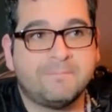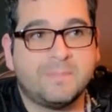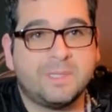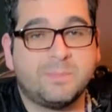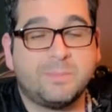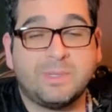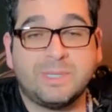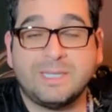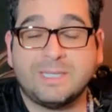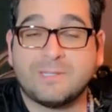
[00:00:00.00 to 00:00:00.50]
the
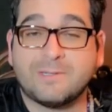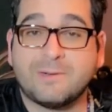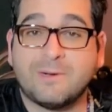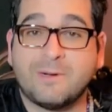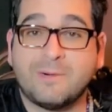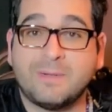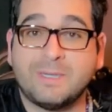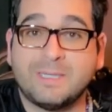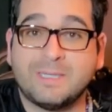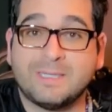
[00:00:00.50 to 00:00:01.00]
police are
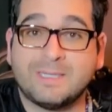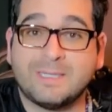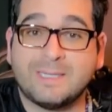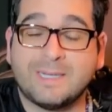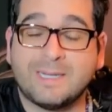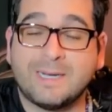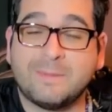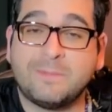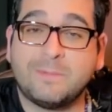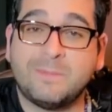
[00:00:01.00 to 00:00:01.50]
always
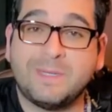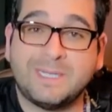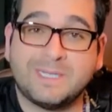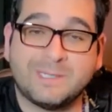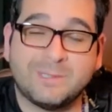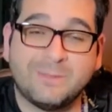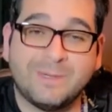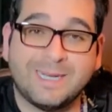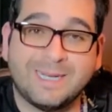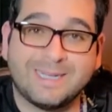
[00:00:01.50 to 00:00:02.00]
a couple
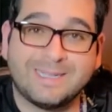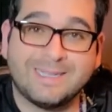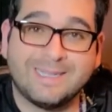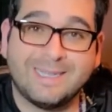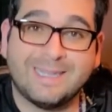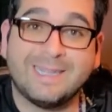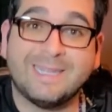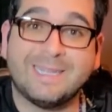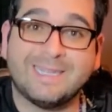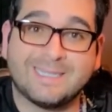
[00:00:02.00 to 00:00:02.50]
minutes away,
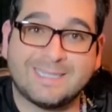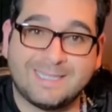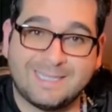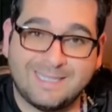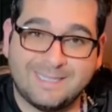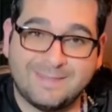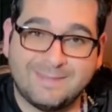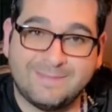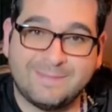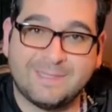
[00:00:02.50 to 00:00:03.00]
at least.
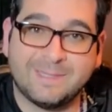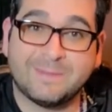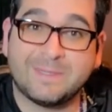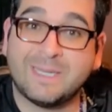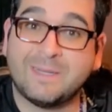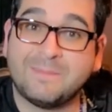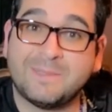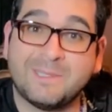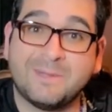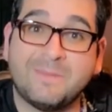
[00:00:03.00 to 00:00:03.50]

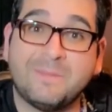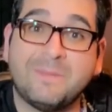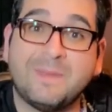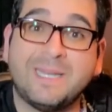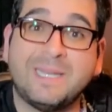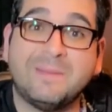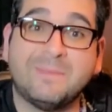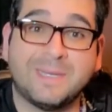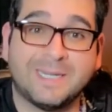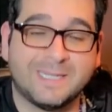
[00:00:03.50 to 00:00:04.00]
Sometimes they're
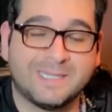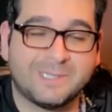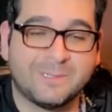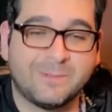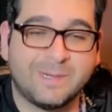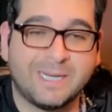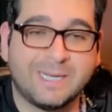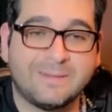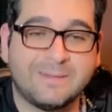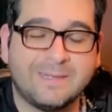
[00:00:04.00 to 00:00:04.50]
many minutes
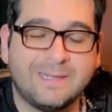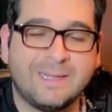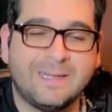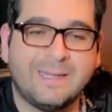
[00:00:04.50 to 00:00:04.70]
away.